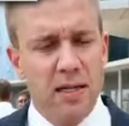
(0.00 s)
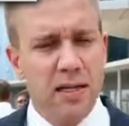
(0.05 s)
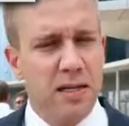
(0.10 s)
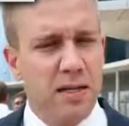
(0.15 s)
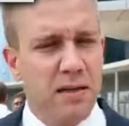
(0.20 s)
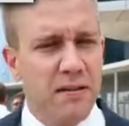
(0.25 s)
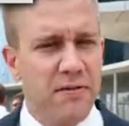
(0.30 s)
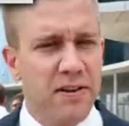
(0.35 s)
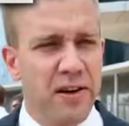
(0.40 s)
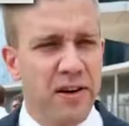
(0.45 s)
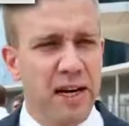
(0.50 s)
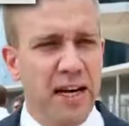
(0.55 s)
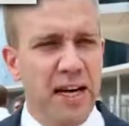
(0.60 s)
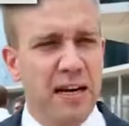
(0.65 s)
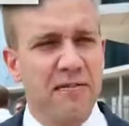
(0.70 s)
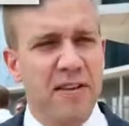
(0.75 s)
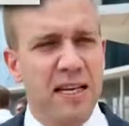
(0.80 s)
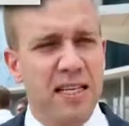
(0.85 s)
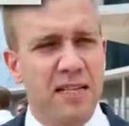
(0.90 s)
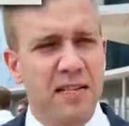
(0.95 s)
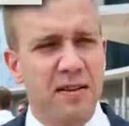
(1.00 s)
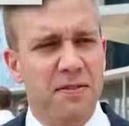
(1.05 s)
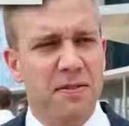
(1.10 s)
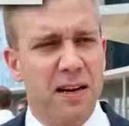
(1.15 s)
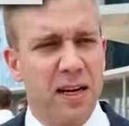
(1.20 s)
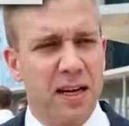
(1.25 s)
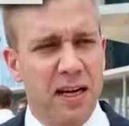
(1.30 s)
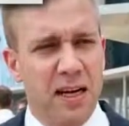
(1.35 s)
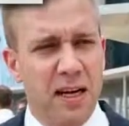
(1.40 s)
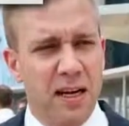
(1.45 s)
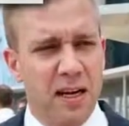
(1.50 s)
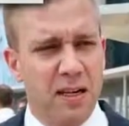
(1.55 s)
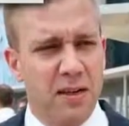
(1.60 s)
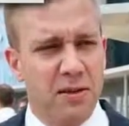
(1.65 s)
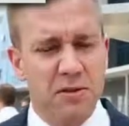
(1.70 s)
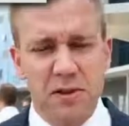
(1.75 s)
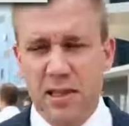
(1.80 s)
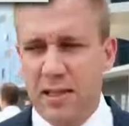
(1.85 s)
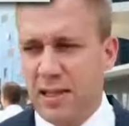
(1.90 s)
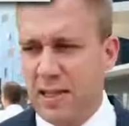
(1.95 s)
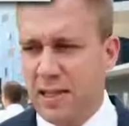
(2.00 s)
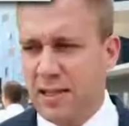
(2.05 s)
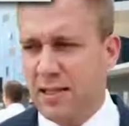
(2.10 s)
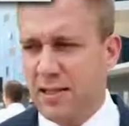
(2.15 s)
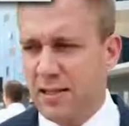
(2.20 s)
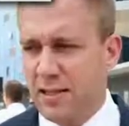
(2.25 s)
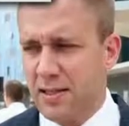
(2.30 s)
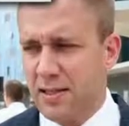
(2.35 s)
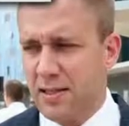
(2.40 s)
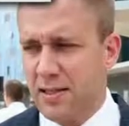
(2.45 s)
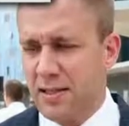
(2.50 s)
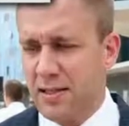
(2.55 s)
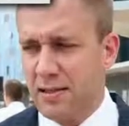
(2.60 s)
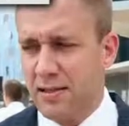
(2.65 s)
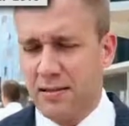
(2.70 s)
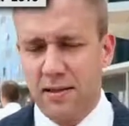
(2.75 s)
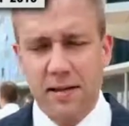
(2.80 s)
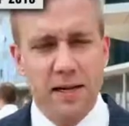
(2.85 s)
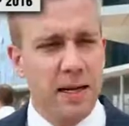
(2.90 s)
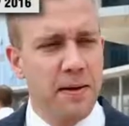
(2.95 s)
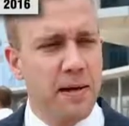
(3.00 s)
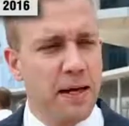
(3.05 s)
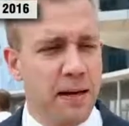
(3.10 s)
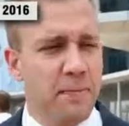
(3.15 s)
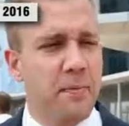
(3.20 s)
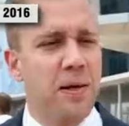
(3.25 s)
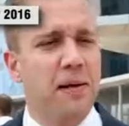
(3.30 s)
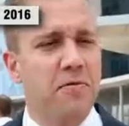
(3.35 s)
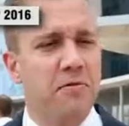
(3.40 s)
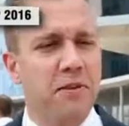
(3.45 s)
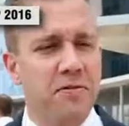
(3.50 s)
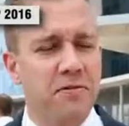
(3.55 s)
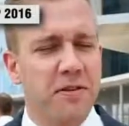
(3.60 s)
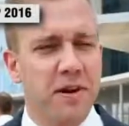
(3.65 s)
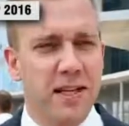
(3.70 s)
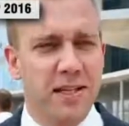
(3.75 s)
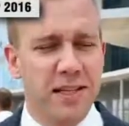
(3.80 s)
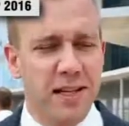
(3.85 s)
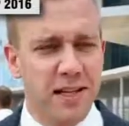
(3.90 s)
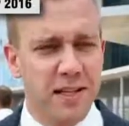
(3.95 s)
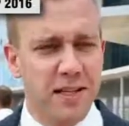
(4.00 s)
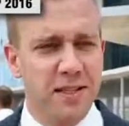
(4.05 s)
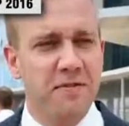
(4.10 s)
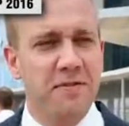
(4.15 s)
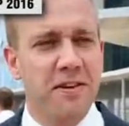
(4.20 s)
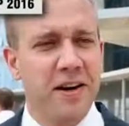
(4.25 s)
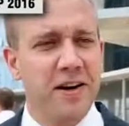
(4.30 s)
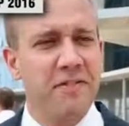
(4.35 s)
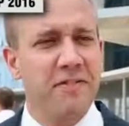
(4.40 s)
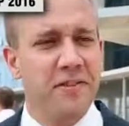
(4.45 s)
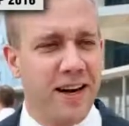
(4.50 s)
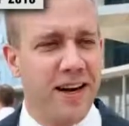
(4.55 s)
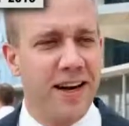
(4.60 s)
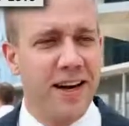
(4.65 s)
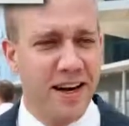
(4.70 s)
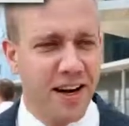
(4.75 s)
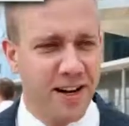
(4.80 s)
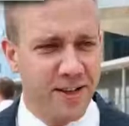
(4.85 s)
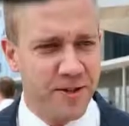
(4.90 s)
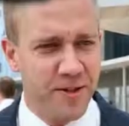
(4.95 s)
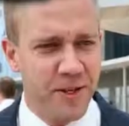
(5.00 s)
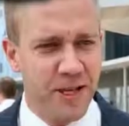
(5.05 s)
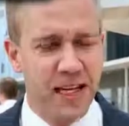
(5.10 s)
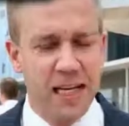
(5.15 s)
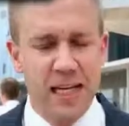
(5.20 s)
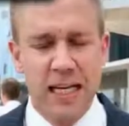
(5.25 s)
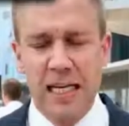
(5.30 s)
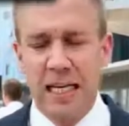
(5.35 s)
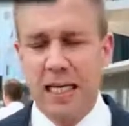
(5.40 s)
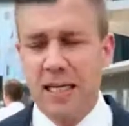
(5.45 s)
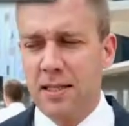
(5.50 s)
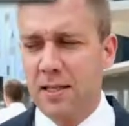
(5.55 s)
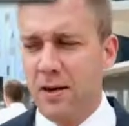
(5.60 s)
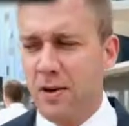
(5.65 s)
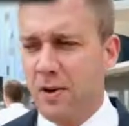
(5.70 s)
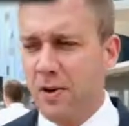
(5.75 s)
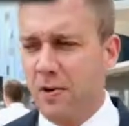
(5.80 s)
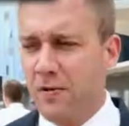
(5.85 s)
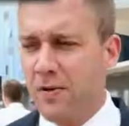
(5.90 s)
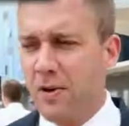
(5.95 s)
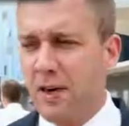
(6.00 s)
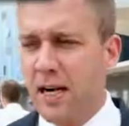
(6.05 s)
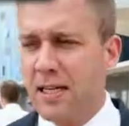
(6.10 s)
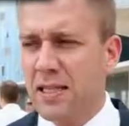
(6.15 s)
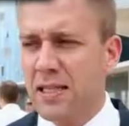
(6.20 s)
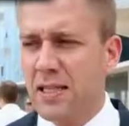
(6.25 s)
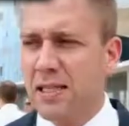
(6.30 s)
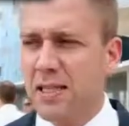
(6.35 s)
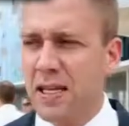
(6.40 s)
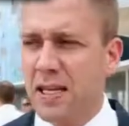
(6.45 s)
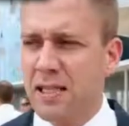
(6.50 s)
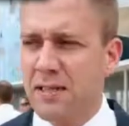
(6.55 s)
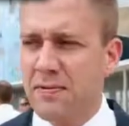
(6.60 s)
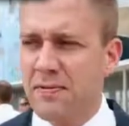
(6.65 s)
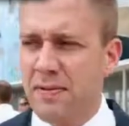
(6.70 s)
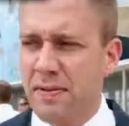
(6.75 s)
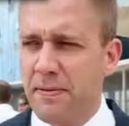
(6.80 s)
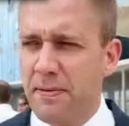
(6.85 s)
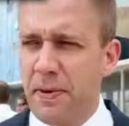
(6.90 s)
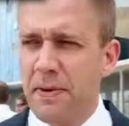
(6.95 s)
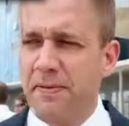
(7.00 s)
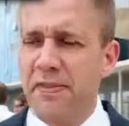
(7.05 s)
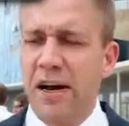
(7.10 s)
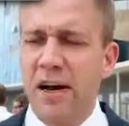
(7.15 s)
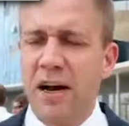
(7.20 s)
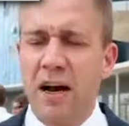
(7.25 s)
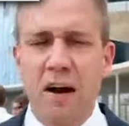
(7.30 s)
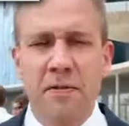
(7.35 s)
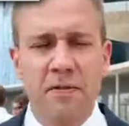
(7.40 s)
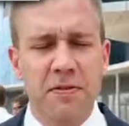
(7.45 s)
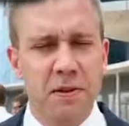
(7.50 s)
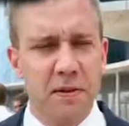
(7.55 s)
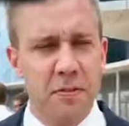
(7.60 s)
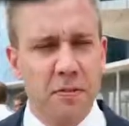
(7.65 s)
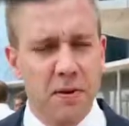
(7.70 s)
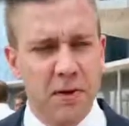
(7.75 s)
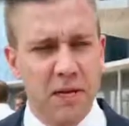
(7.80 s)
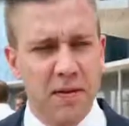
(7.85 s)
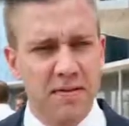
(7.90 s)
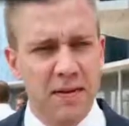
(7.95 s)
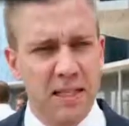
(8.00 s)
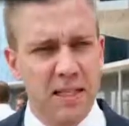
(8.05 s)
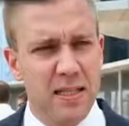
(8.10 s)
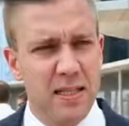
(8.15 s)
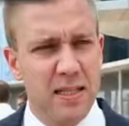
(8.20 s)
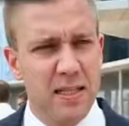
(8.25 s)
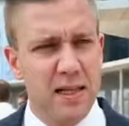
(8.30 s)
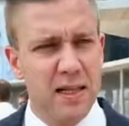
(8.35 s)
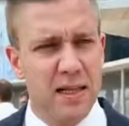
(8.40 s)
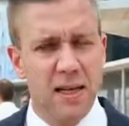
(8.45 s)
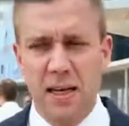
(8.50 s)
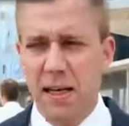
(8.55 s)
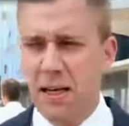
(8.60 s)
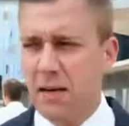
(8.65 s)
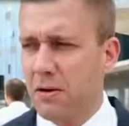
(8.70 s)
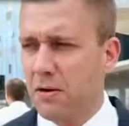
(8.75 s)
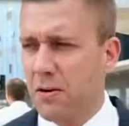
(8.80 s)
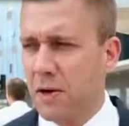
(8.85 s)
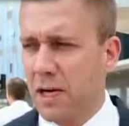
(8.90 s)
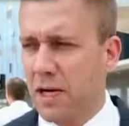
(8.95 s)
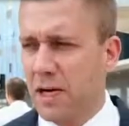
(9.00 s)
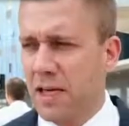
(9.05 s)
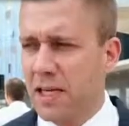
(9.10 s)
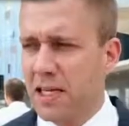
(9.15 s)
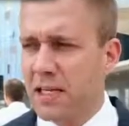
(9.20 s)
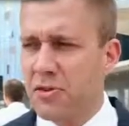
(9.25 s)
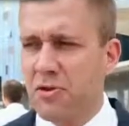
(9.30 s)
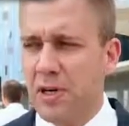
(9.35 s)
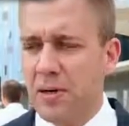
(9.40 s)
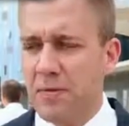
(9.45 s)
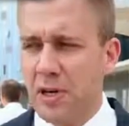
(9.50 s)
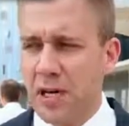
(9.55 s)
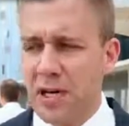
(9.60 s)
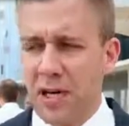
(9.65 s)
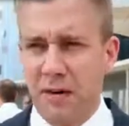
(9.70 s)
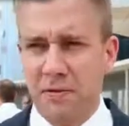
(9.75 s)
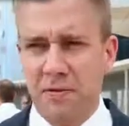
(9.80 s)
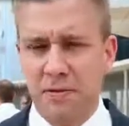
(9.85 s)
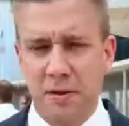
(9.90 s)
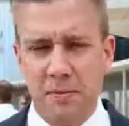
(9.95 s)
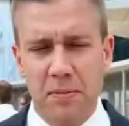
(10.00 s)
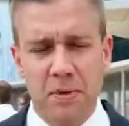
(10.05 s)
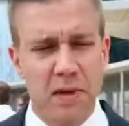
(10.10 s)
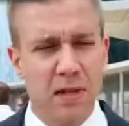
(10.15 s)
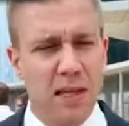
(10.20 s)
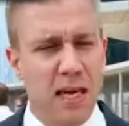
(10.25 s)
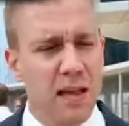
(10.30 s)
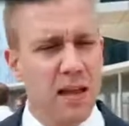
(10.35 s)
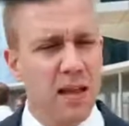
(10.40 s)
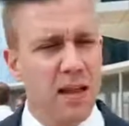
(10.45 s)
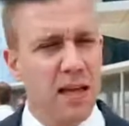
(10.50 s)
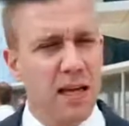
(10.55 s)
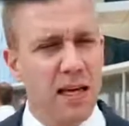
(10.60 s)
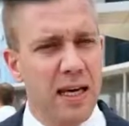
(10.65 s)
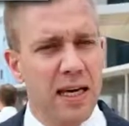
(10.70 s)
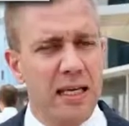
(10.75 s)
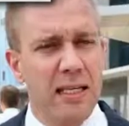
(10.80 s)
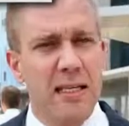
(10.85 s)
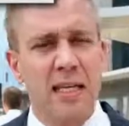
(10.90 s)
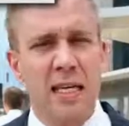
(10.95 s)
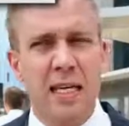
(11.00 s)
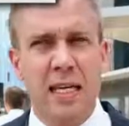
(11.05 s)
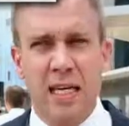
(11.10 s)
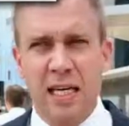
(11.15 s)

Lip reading: is a very investor-friendly country. Let me rephrase. It's a very friendly country. So for us, we're very comfortable investing in Rwanda. Extremely comfortable. The other thing is,